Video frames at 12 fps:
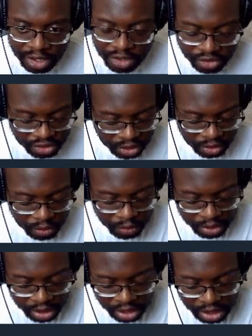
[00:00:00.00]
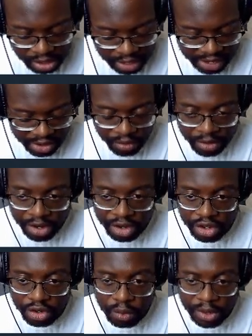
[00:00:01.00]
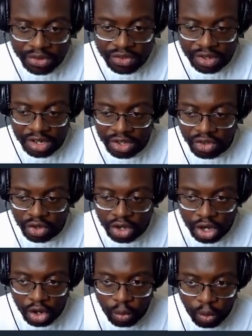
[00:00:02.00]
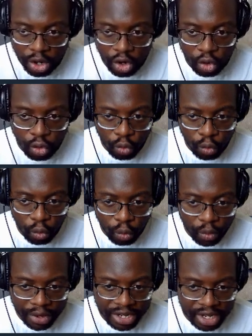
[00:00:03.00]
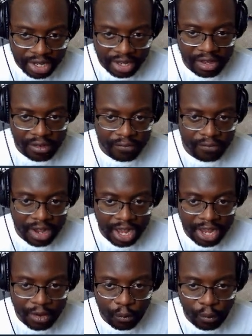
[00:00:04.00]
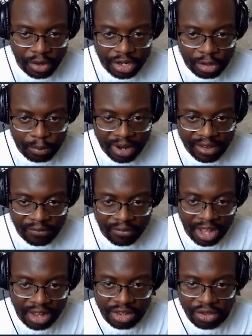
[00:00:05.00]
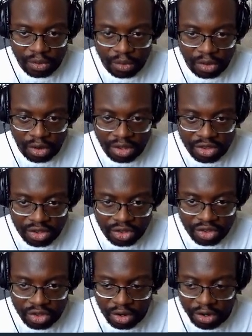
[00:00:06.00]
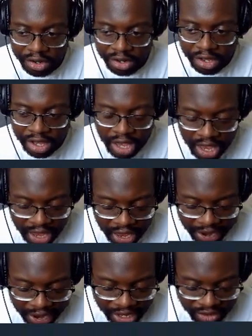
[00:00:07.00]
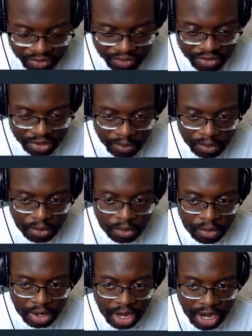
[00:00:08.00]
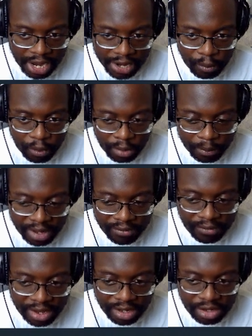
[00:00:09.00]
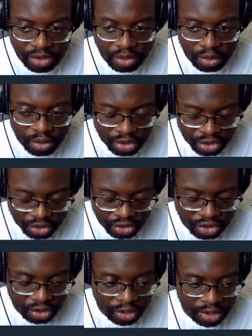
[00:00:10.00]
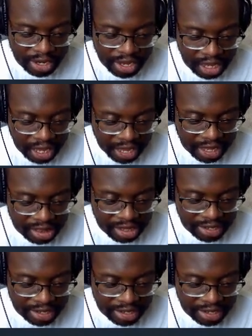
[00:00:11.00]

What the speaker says: So now a good question is, well, what if I wanted my value not to start at 0? I want my value to start at